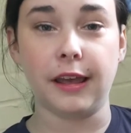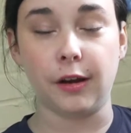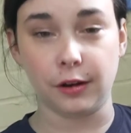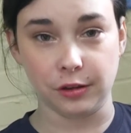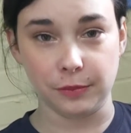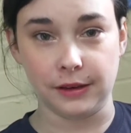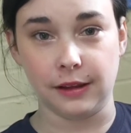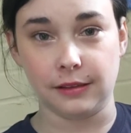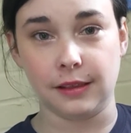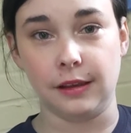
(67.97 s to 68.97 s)
argument
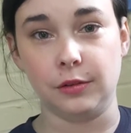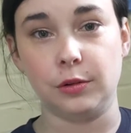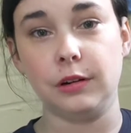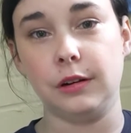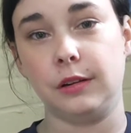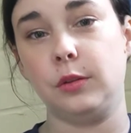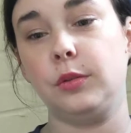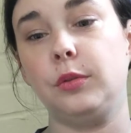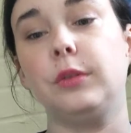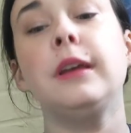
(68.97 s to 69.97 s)
essay in order
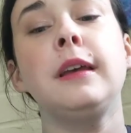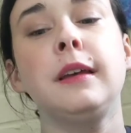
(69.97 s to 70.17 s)
to